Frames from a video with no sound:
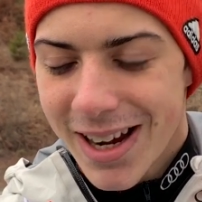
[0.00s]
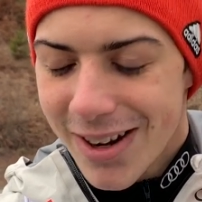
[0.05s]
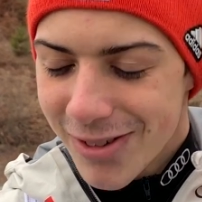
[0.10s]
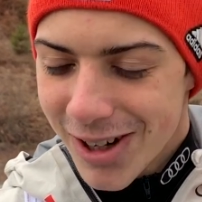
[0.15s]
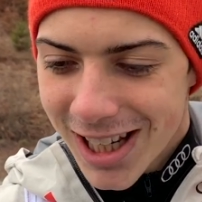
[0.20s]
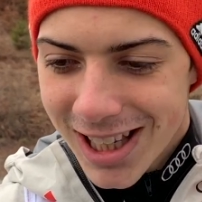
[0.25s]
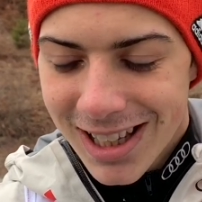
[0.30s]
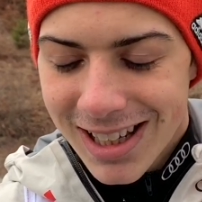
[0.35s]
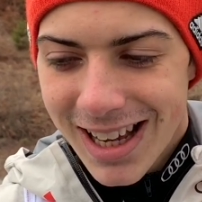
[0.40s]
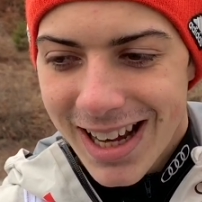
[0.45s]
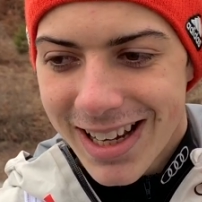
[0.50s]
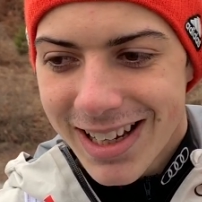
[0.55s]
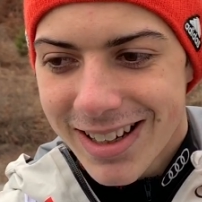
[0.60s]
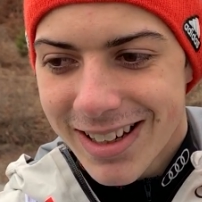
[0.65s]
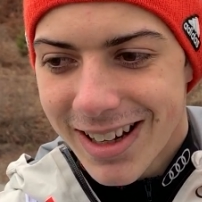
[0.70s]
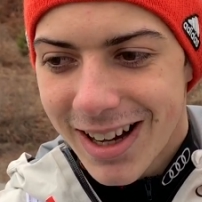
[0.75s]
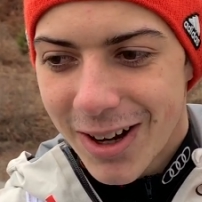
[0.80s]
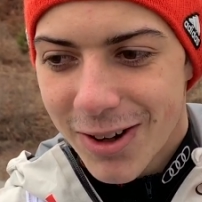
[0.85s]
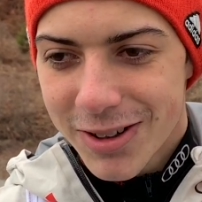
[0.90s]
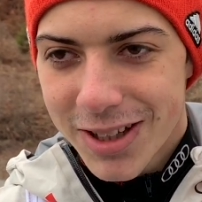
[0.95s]
I really like
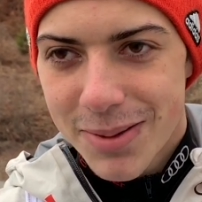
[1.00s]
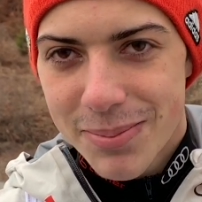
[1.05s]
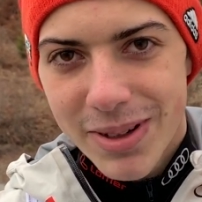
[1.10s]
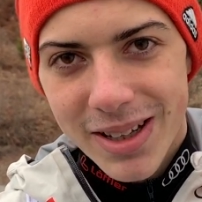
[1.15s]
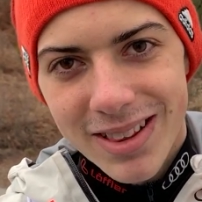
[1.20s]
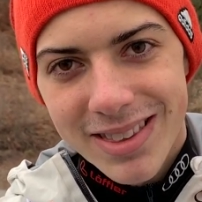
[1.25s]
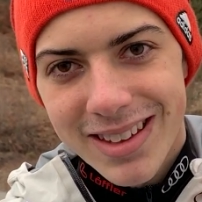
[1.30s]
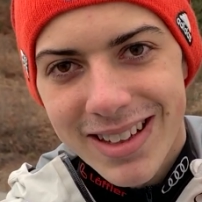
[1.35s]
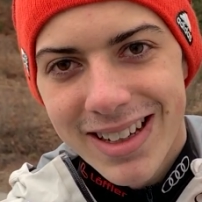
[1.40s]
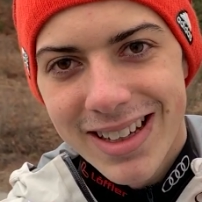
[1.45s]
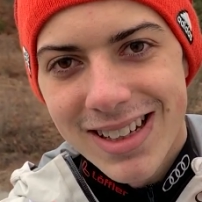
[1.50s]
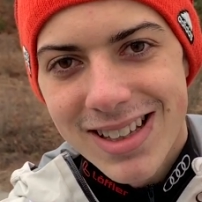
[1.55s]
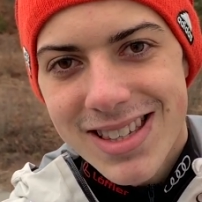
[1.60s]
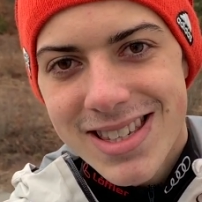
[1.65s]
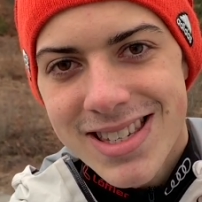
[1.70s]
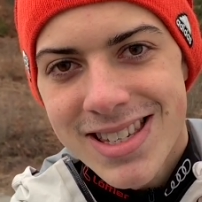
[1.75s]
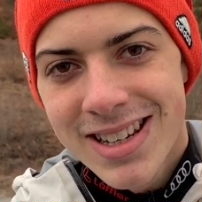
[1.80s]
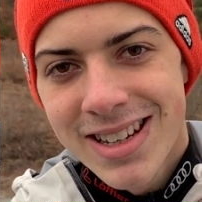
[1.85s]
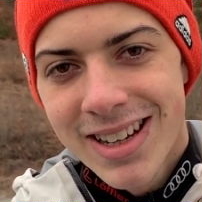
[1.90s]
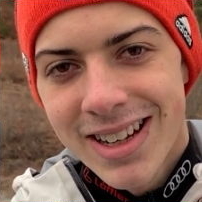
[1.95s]
how they built the
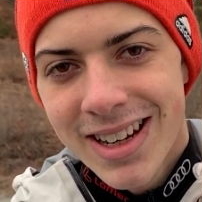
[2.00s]
hills,